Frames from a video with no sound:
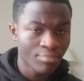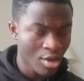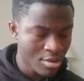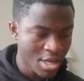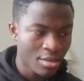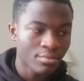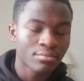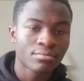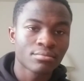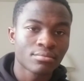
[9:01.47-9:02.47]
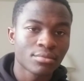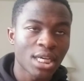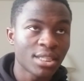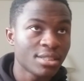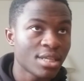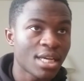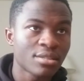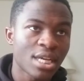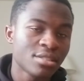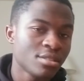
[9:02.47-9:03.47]
Okay. I looked, I,
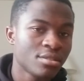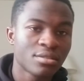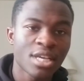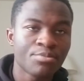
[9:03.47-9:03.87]
I just